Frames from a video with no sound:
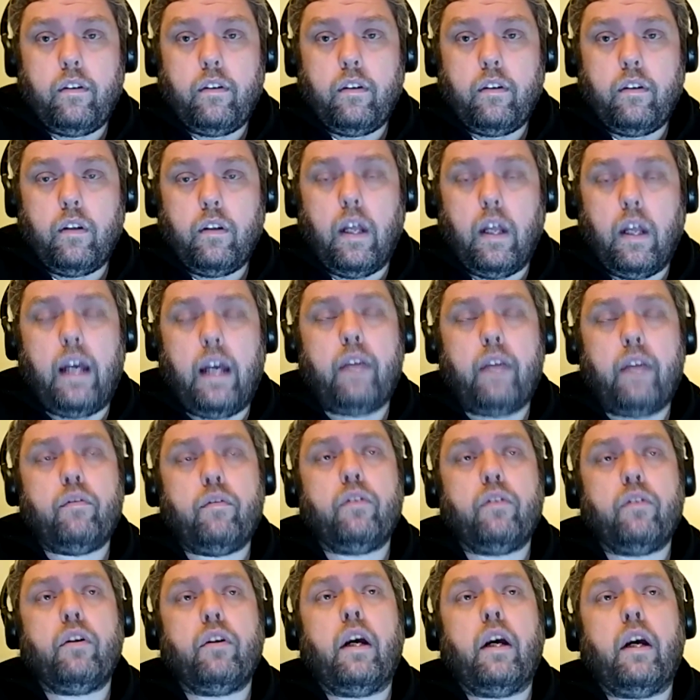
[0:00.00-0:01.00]
Yeah. I have to
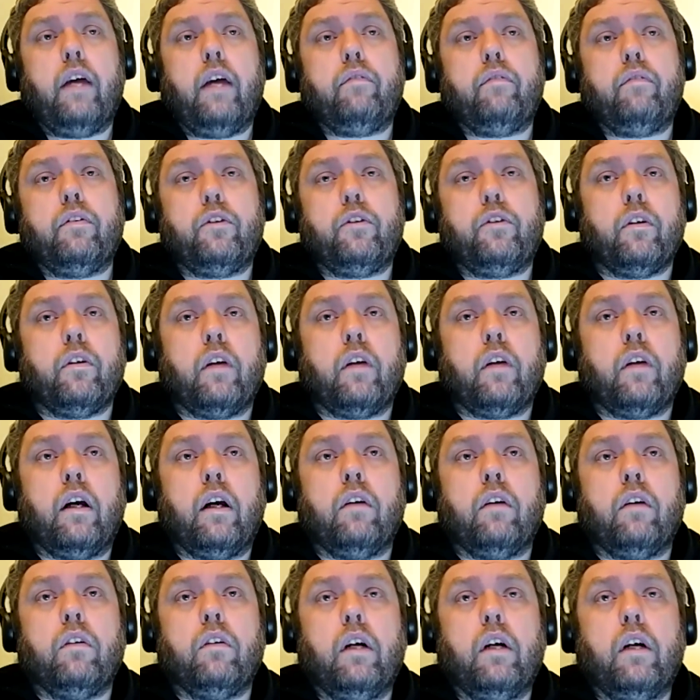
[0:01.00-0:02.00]
I have to chill
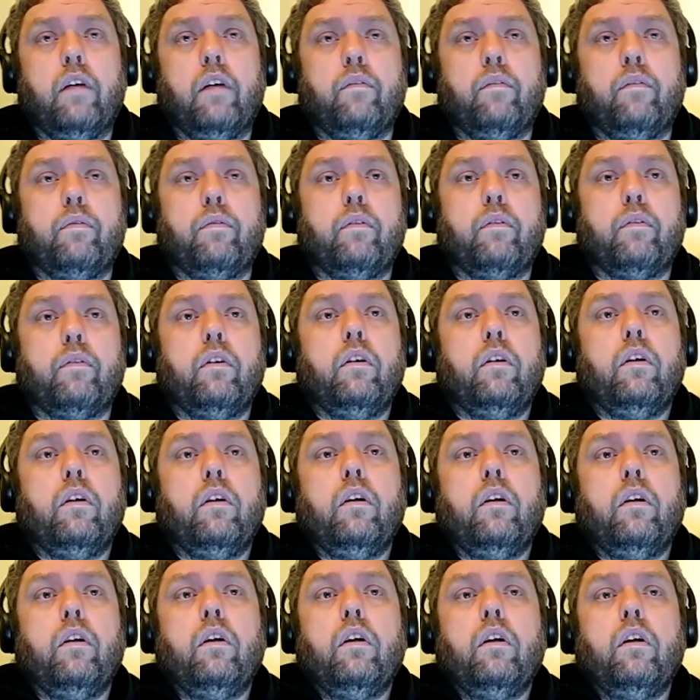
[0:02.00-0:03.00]
out. I've
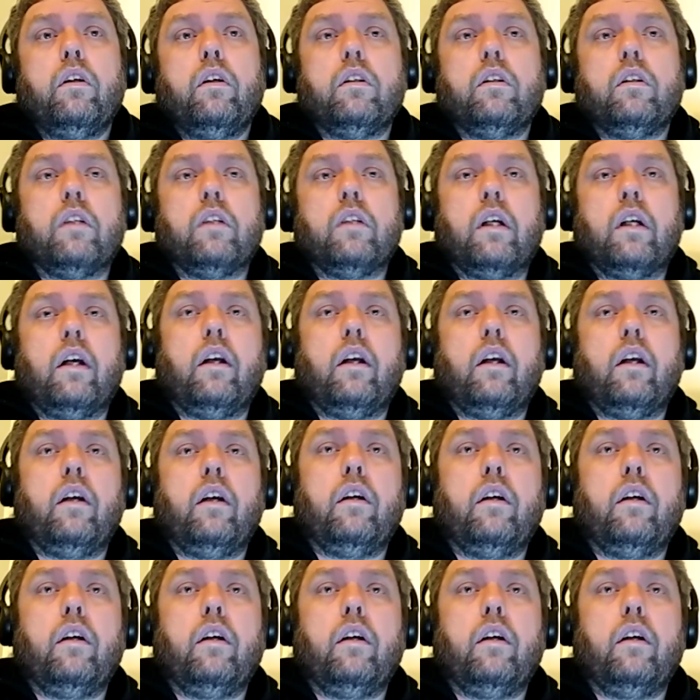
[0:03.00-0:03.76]
I got